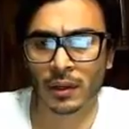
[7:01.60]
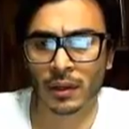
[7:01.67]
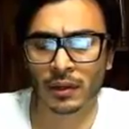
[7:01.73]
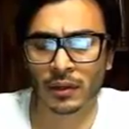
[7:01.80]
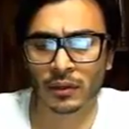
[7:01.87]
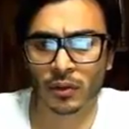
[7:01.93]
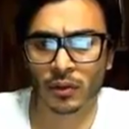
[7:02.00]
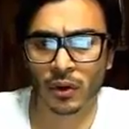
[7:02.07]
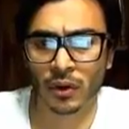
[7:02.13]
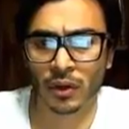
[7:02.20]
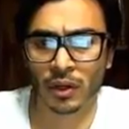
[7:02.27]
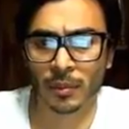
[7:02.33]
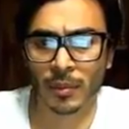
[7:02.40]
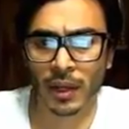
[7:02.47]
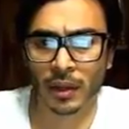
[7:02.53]
is talking
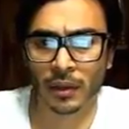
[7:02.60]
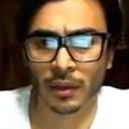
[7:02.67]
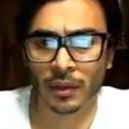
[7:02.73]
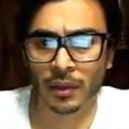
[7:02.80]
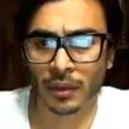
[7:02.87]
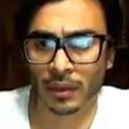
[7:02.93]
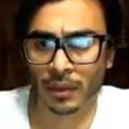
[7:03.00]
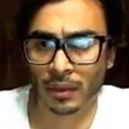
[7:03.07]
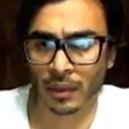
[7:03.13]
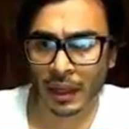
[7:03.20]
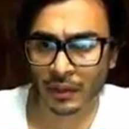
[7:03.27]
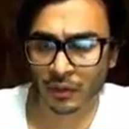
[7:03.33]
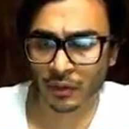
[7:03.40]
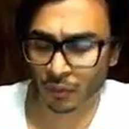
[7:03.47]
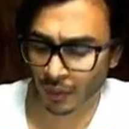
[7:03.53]
about
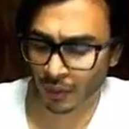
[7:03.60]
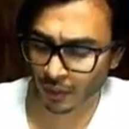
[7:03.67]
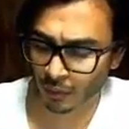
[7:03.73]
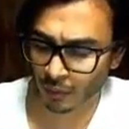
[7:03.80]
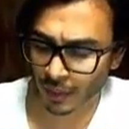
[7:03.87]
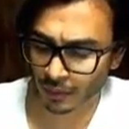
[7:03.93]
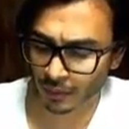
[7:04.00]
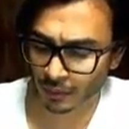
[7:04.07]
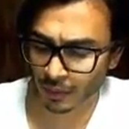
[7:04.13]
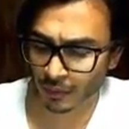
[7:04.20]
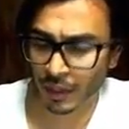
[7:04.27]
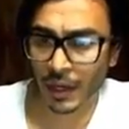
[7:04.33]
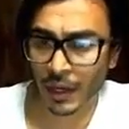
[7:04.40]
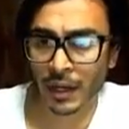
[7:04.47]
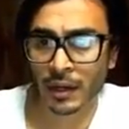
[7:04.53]
that triangle right there,
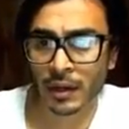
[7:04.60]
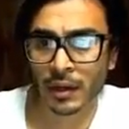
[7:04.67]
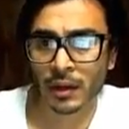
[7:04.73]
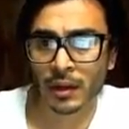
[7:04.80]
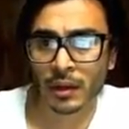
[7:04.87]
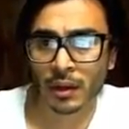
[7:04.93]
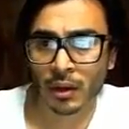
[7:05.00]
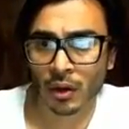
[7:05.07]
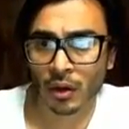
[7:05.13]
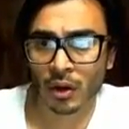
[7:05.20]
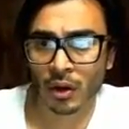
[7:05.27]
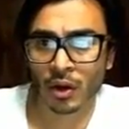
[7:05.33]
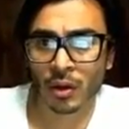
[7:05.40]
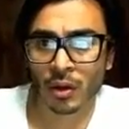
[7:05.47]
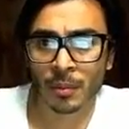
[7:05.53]
right?
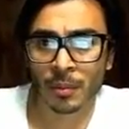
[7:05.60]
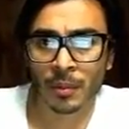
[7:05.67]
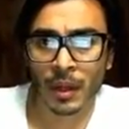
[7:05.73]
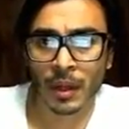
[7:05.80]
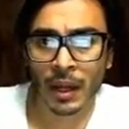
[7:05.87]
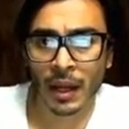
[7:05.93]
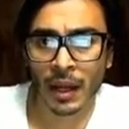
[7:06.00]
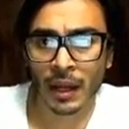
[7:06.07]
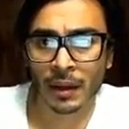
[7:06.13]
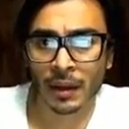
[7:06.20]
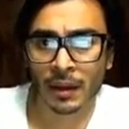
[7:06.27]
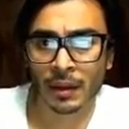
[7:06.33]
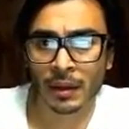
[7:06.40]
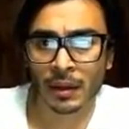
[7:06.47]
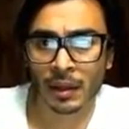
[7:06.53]

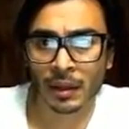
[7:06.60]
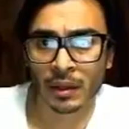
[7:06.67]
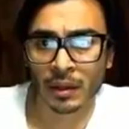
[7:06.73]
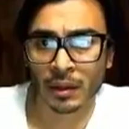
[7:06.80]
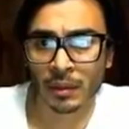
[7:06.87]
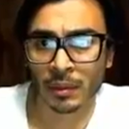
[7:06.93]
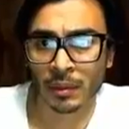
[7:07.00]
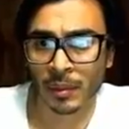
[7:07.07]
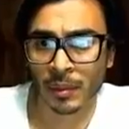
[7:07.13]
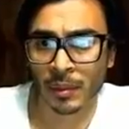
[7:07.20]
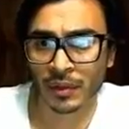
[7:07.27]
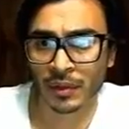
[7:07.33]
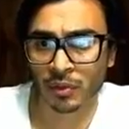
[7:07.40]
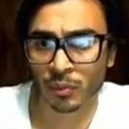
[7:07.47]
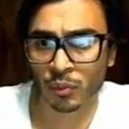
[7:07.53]
Let me
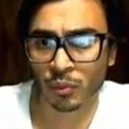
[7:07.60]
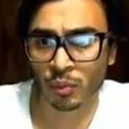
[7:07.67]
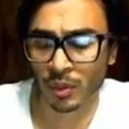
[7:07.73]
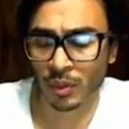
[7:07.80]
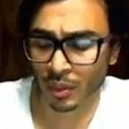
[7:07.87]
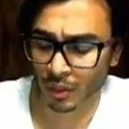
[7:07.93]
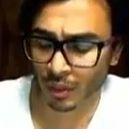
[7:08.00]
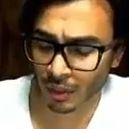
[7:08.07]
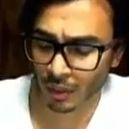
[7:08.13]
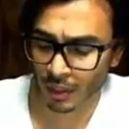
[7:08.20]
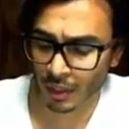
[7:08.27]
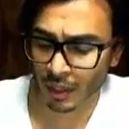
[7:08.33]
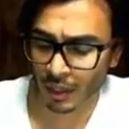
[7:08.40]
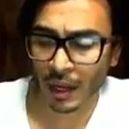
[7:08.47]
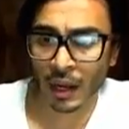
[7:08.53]
make some room here.
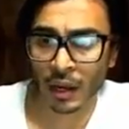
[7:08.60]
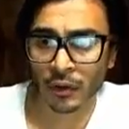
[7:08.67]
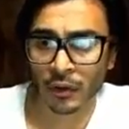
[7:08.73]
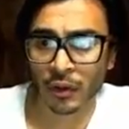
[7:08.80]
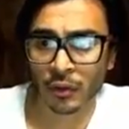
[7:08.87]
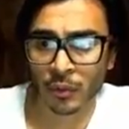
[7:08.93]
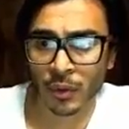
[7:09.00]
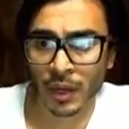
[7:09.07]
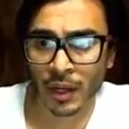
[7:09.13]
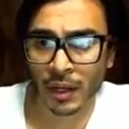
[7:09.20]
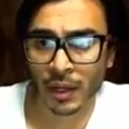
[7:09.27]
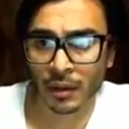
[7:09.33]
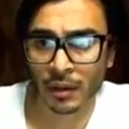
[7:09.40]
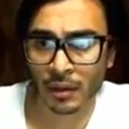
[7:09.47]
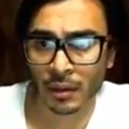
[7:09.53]
Another
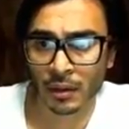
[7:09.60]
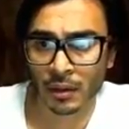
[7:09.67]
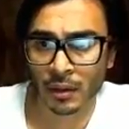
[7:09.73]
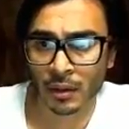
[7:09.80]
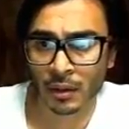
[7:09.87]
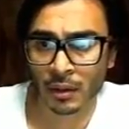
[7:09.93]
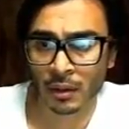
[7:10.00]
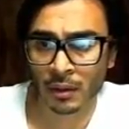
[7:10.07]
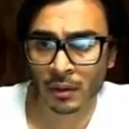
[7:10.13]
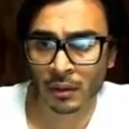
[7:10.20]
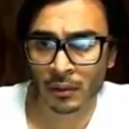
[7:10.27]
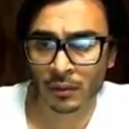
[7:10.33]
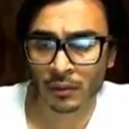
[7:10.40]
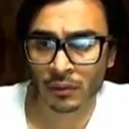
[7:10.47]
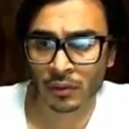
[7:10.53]
way
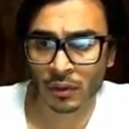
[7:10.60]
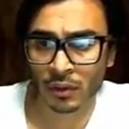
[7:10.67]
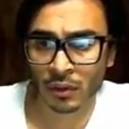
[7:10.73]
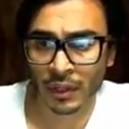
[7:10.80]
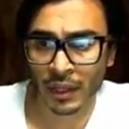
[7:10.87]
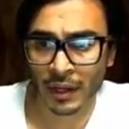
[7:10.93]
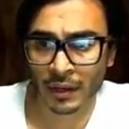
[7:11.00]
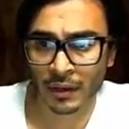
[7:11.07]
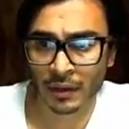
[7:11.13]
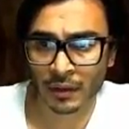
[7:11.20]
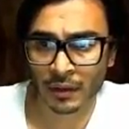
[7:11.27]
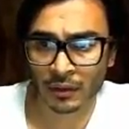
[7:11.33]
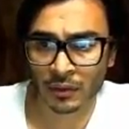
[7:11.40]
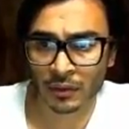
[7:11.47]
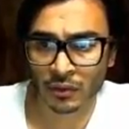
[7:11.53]
to look at it
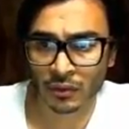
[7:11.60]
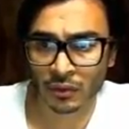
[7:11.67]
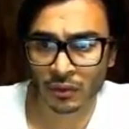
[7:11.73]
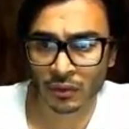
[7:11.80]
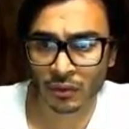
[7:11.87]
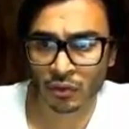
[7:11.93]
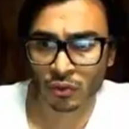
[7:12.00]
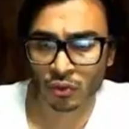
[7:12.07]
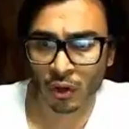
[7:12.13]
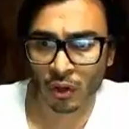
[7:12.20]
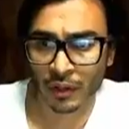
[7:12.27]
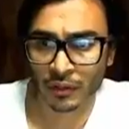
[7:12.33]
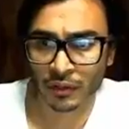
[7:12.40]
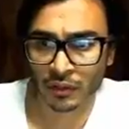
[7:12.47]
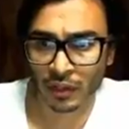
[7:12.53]
is just draw
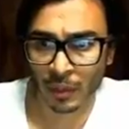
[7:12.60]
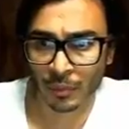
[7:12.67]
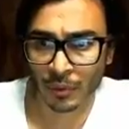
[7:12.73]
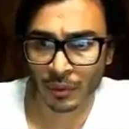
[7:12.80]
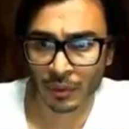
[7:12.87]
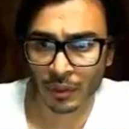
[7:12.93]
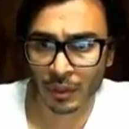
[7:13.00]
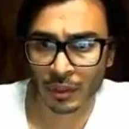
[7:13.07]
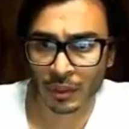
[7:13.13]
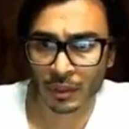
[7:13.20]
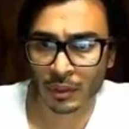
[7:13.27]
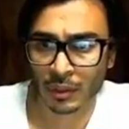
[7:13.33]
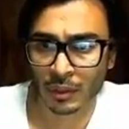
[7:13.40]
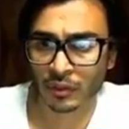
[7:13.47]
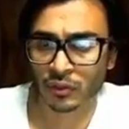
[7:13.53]
it separately,
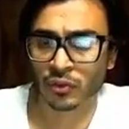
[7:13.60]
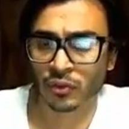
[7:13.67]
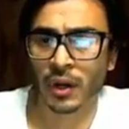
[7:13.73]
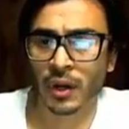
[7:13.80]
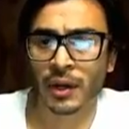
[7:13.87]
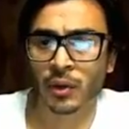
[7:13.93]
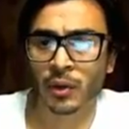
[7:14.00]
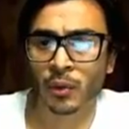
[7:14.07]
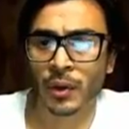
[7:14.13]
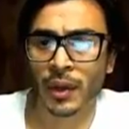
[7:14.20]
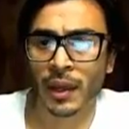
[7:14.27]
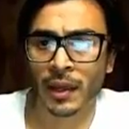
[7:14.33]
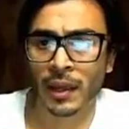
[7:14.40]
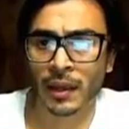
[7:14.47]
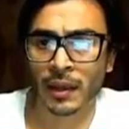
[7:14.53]
triangle
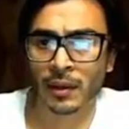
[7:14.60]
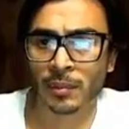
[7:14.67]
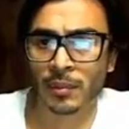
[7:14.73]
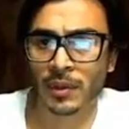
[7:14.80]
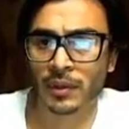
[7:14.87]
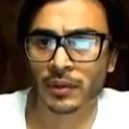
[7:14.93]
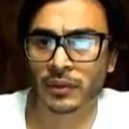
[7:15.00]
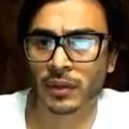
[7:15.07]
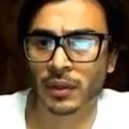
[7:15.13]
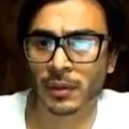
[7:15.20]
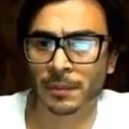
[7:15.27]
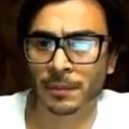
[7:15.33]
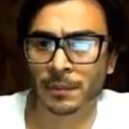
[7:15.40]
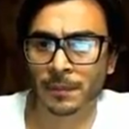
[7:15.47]
ABC.